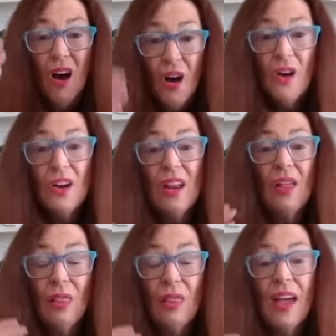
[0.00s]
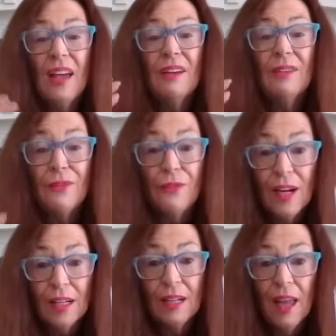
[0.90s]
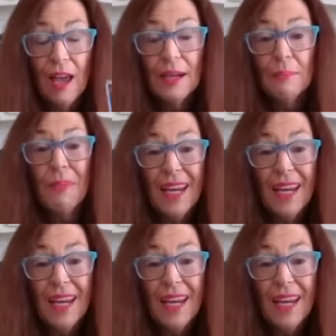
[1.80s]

on the front line,